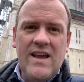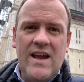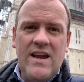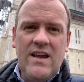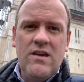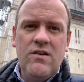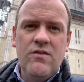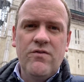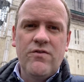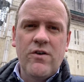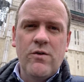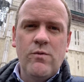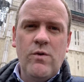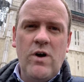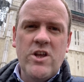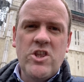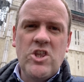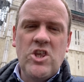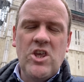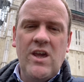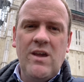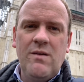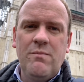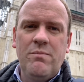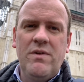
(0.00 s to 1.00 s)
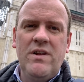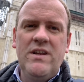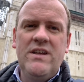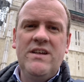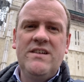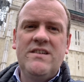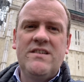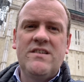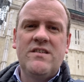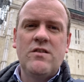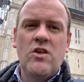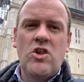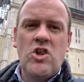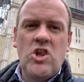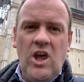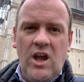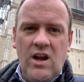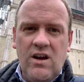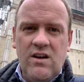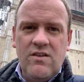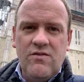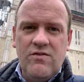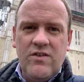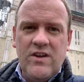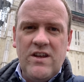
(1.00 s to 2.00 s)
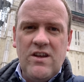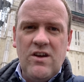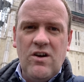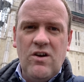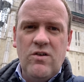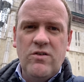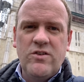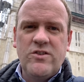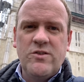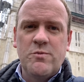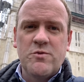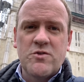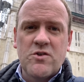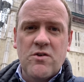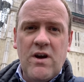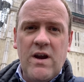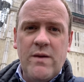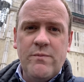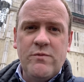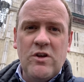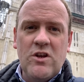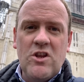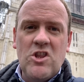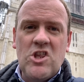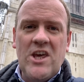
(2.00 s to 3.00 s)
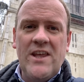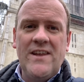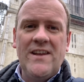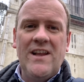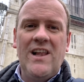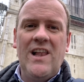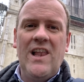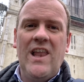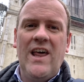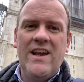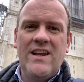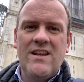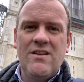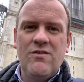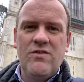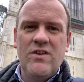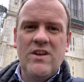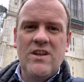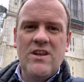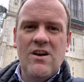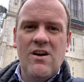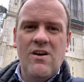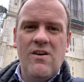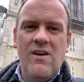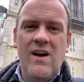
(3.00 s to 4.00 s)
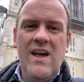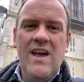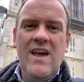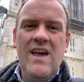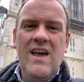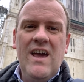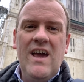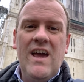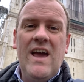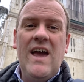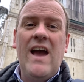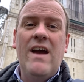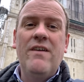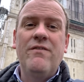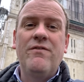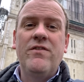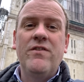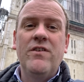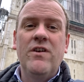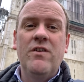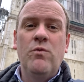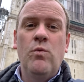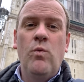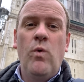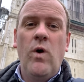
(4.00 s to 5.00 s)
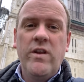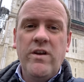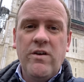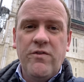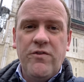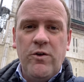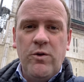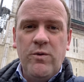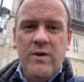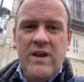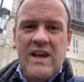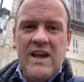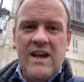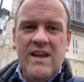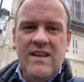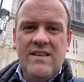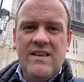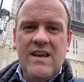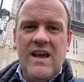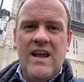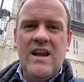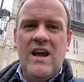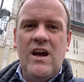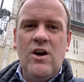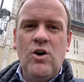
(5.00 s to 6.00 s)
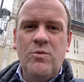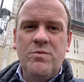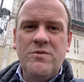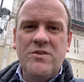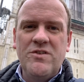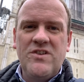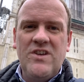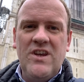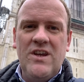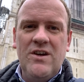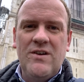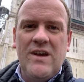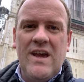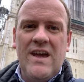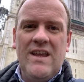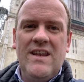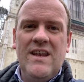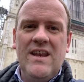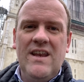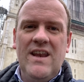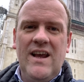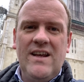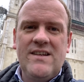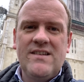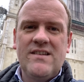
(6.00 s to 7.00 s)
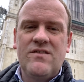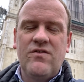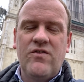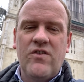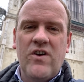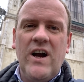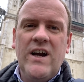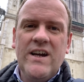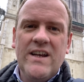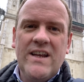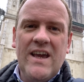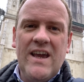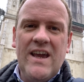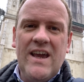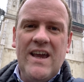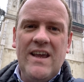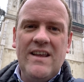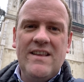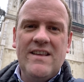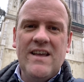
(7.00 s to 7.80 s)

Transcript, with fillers: Thank you for watching. Please share the video, subscribe to the channel, like the video. Have a wonderful weekend and I hope to see you again next Friday.